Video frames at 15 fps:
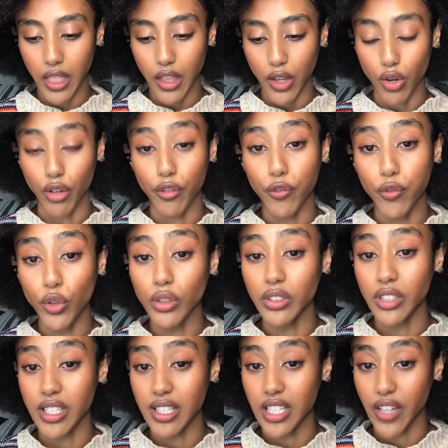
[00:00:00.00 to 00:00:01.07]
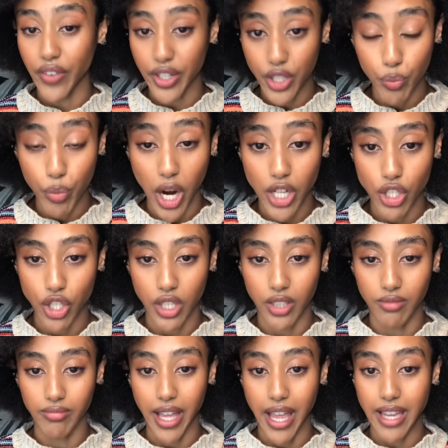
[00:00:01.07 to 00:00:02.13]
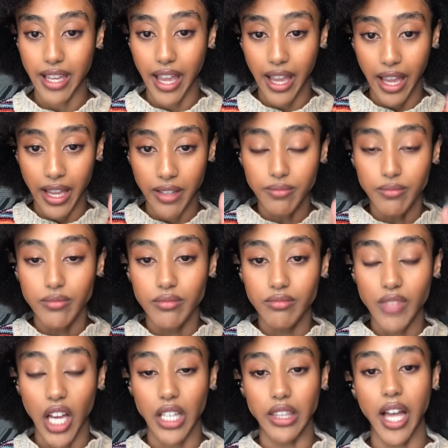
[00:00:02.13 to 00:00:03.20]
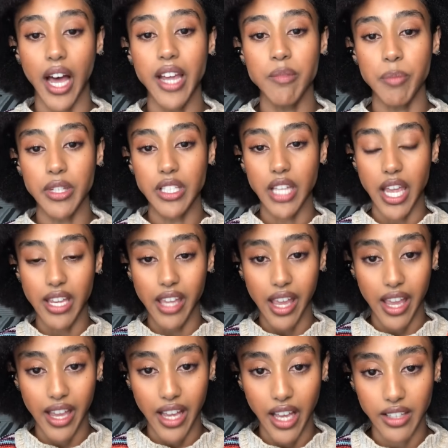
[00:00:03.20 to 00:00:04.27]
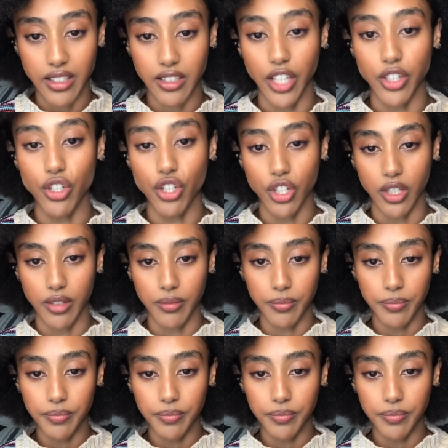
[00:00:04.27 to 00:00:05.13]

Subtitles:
your fullness of expression, aka alignment, aka ascension,